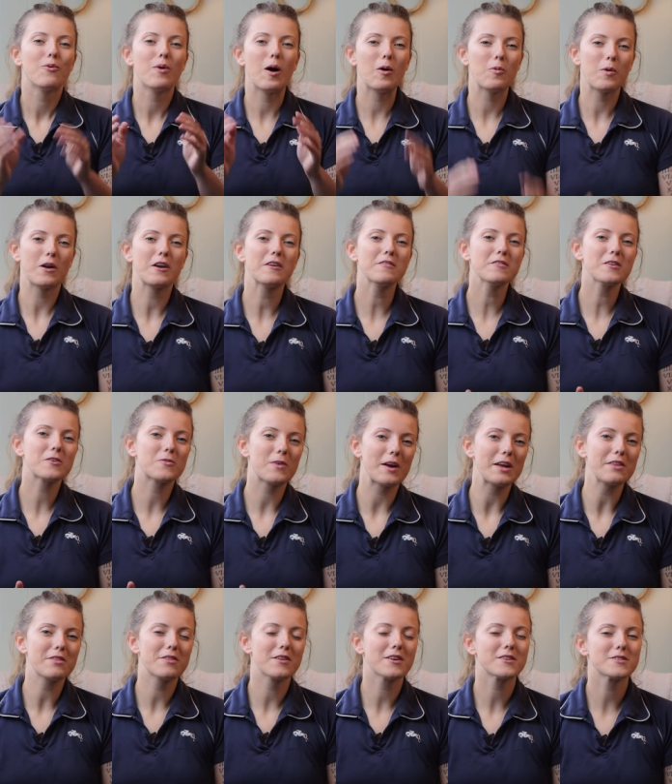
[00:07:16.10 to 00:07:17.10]
Well, one of the
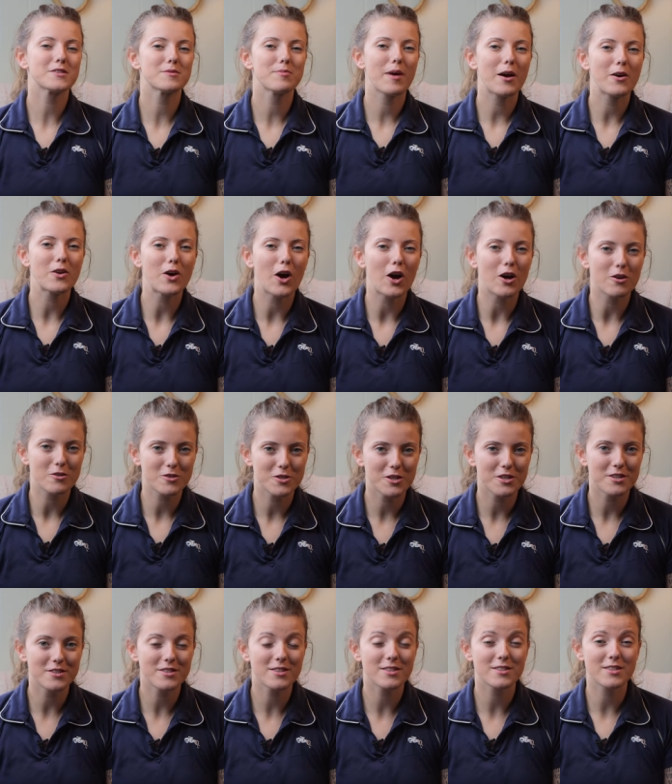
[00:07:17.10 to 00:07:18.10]
great things about
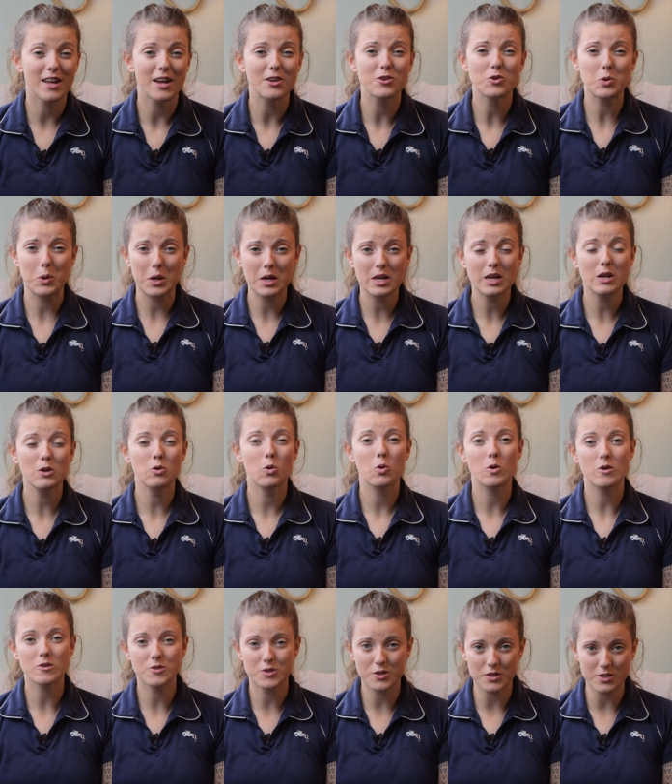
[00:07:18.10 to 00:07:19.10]
auctions is that you can get
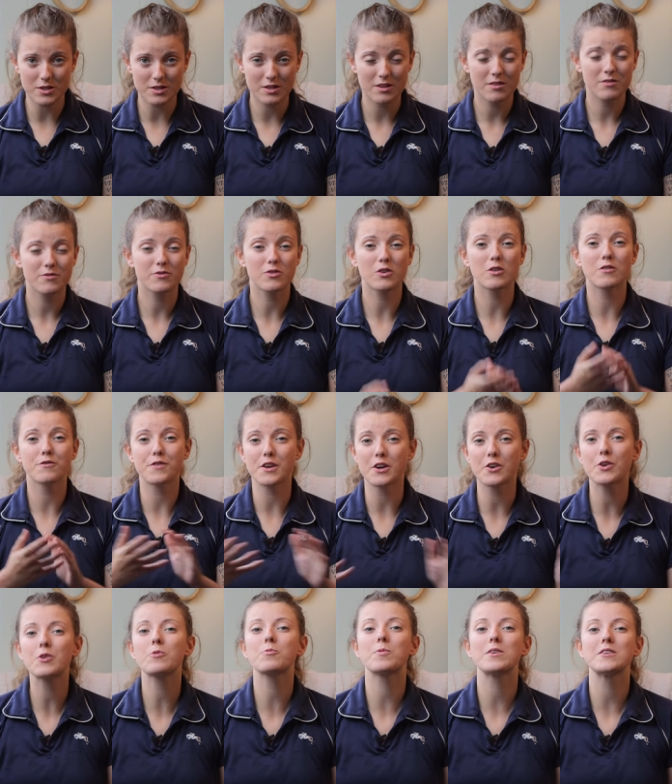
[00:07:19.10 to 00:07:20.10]
horses for a
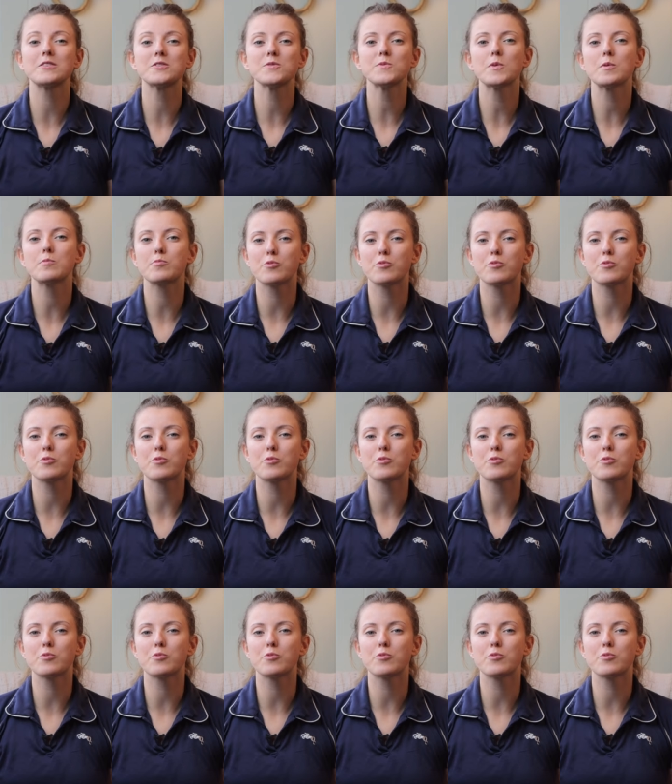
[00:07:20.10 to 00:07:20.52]
very reasonable